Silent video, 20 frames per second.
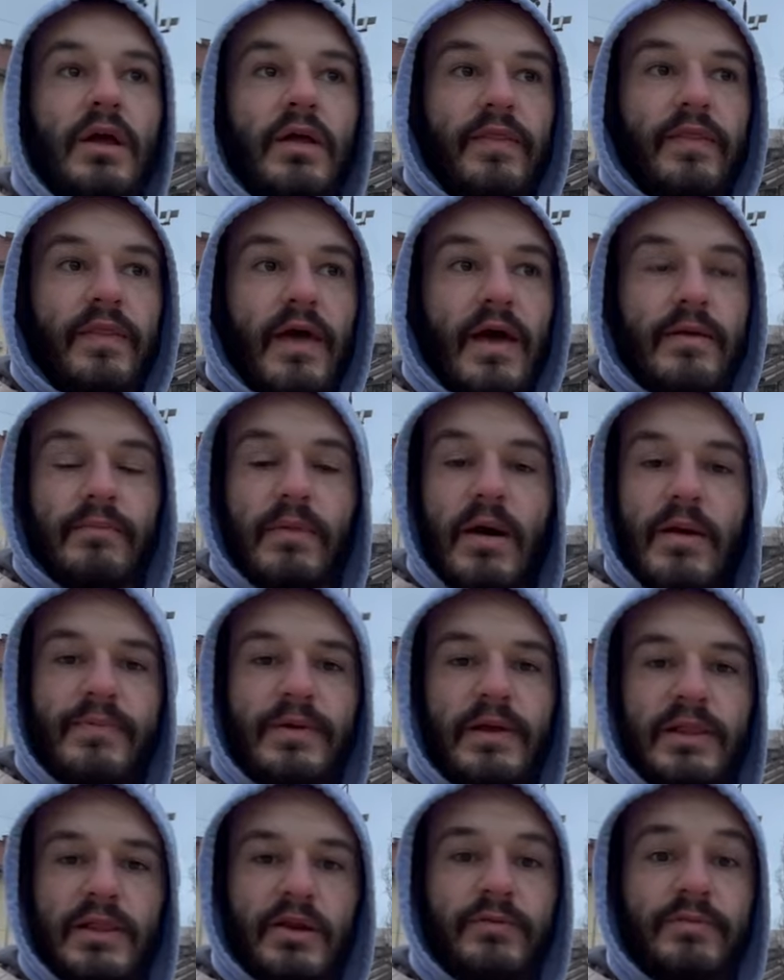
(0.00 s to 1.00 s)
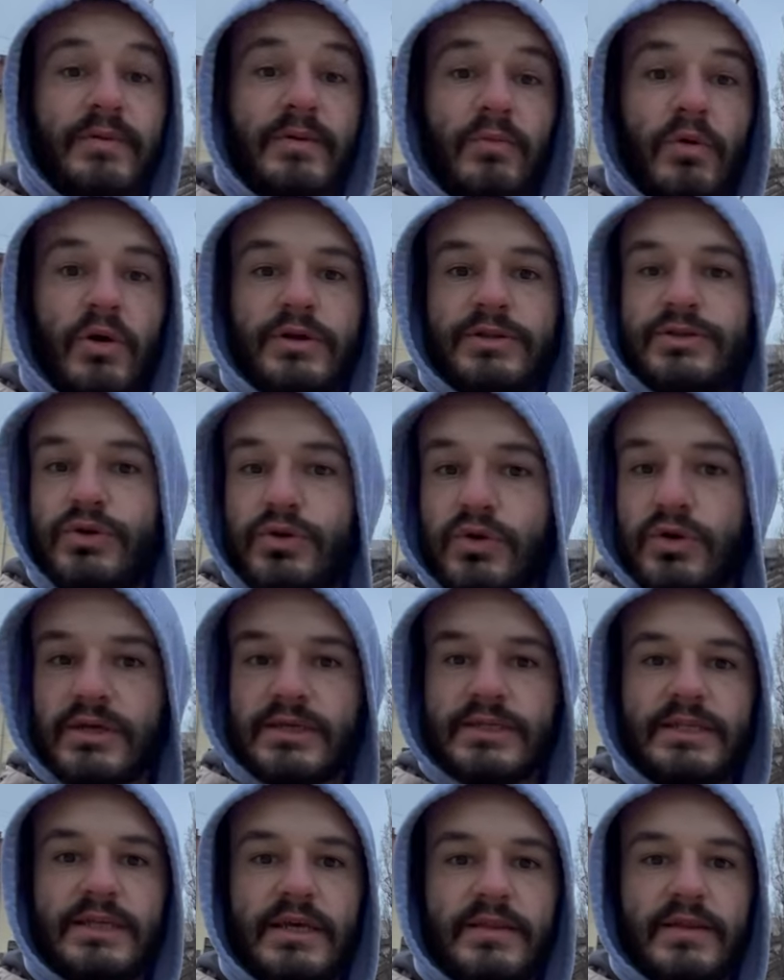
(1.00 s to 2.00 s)
that might be a little bit more
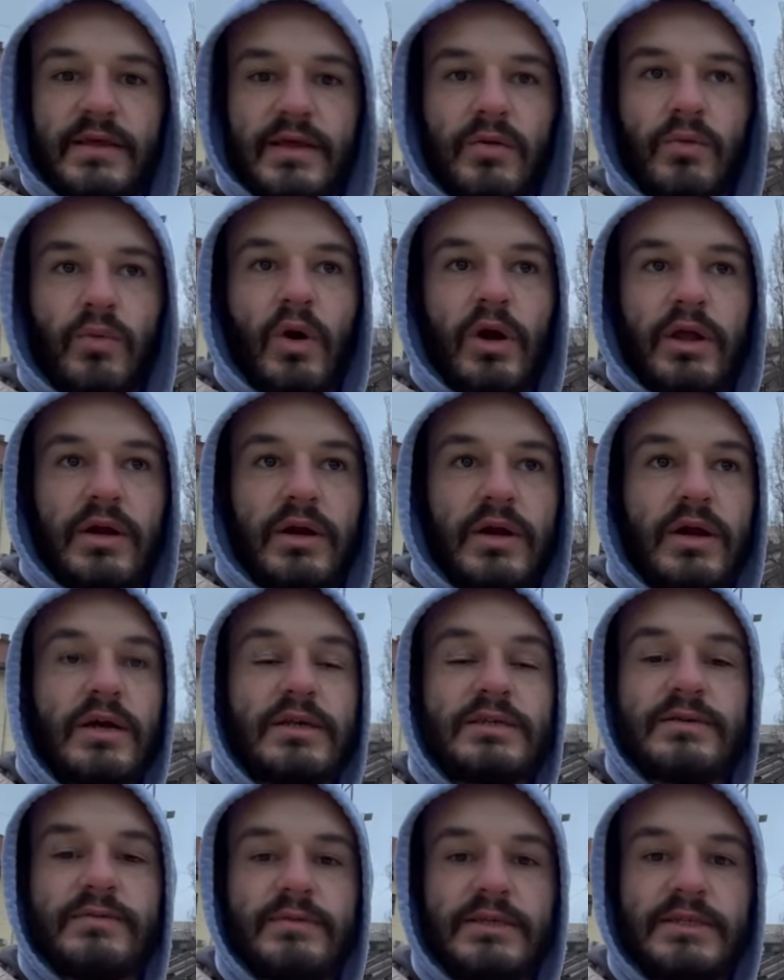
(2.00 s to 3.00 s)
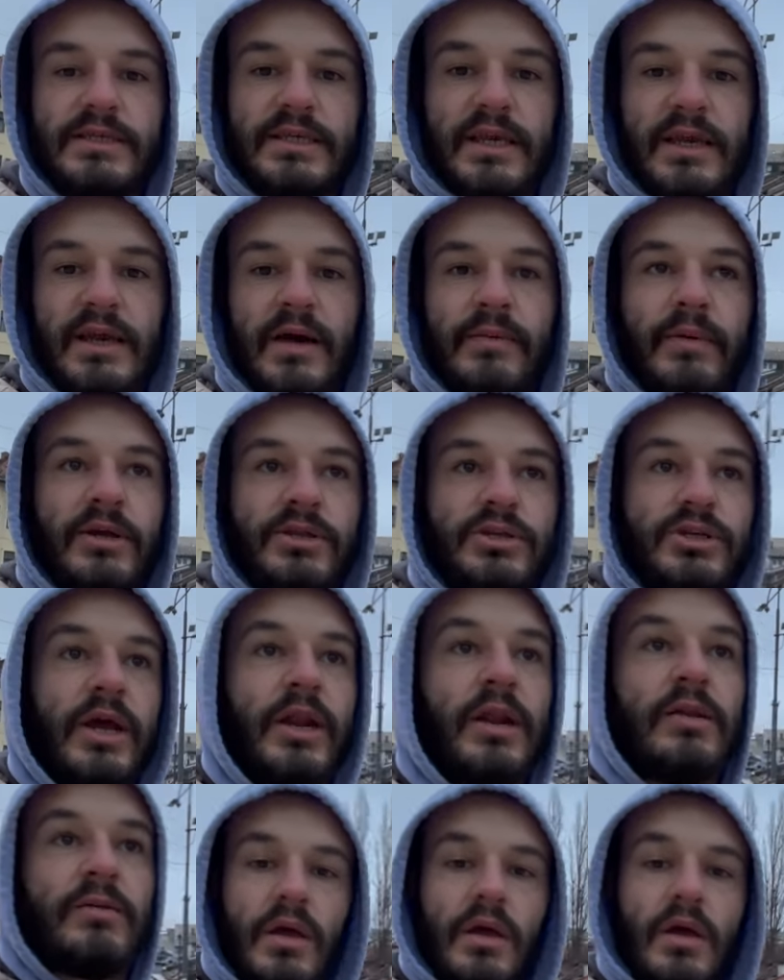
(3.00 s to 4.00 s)
touristy than what you're accustomed to seeing on my
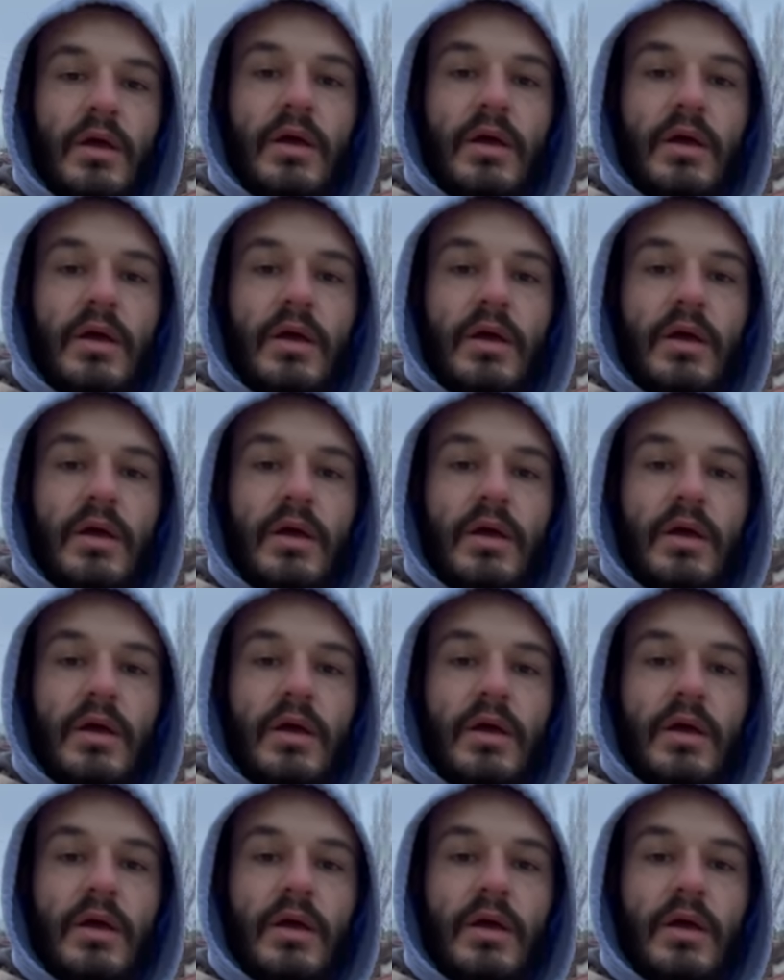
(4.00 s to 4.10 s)
channel.